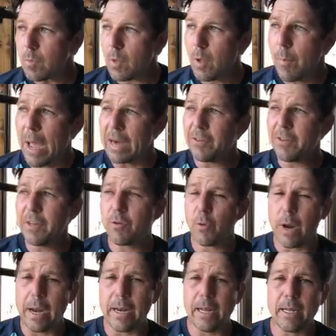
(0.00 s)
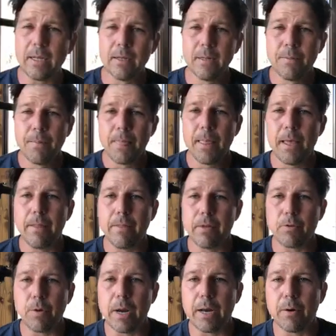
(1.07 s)
I'm actually in the
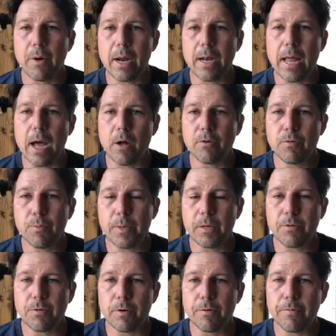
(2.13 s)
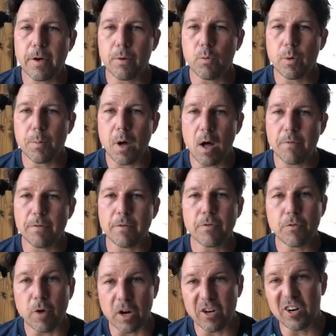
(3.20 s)
training right now to be a certified Wim Hof
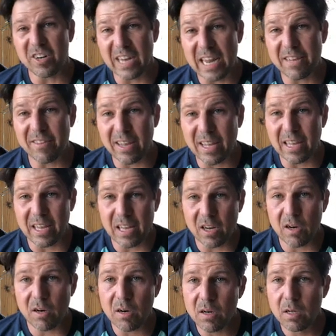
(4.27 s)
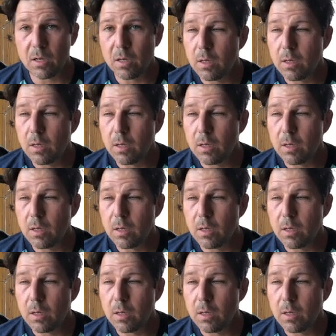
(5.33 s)
instructor. It takes like a year.